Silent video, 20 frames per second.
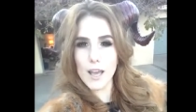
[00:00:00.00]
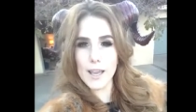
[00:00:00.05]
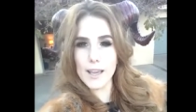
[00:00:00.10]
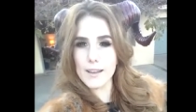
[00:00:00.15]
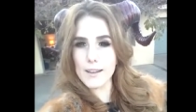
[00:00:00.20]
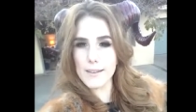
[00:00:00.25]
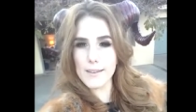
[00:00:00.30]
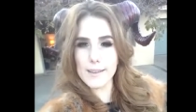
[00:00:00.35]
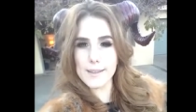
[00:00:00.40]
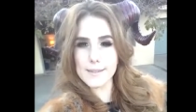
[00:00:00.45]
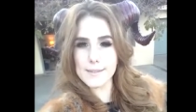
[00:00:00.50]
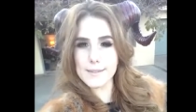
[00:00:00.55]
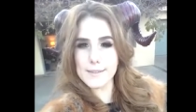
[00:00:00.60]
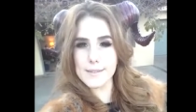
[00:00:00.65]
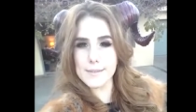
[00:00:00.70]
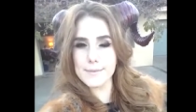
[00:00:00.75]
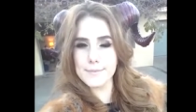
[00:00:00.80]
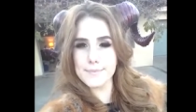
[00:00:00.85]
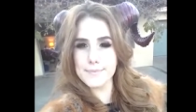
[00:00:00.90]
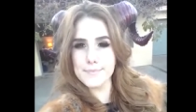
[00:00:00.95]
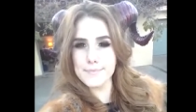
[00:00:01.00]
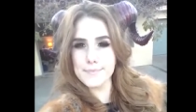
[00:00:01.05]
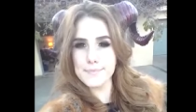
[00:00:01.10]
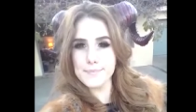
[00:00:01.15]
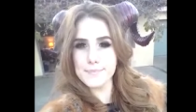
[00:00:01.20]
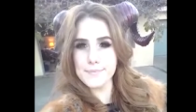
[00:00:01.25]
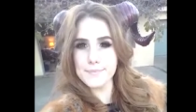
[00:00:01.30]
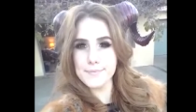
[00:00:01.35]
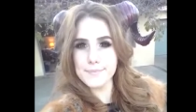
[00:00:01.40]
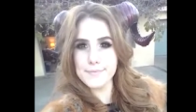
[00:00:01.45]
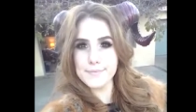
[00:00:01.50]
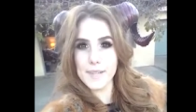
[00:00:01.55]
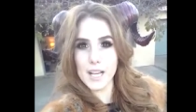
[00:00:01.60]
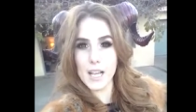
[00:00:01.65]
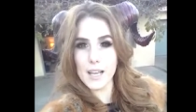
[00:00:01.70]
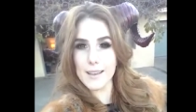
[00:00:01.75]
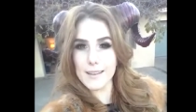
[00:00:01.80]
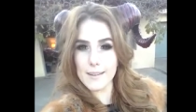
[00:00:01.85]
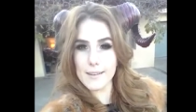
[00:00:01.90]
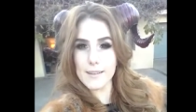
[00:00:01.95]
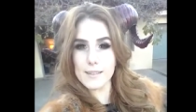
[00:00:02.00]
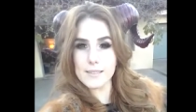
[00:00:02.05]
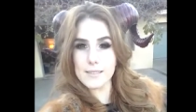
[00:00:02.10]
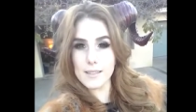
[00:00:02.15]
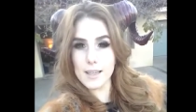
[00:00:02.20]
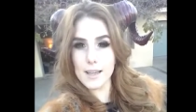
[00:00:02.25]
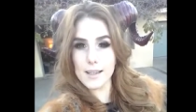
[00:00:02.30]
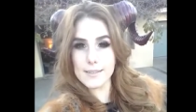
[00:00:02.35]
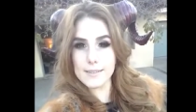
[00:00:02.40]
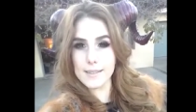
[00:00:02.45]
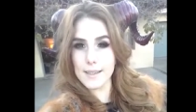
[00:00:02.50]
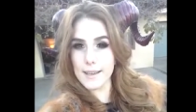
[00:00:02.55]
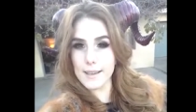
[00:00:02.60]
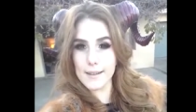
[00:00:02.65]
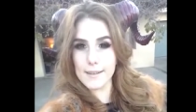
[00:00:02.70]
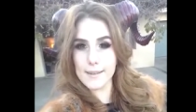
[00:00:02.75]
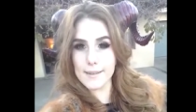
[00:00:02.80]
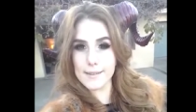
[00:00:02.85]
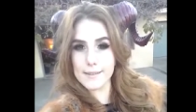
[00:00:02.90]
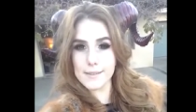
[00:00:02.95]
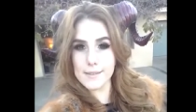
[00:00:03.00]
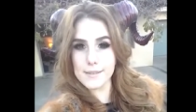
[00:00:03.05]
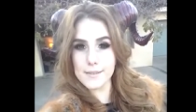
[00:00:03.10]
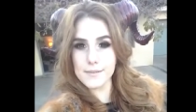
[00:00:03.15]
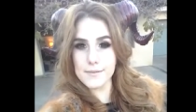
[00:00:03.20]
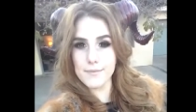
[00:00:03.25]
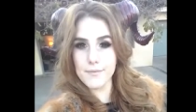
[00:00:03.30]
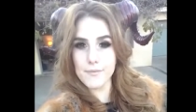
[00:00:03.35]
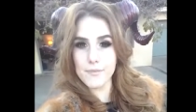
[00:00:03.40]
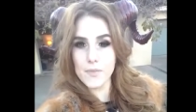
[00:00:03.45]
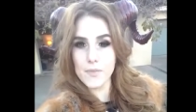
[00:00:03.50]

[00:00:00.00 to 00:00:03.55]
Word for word: I had a list, guys, I had a list.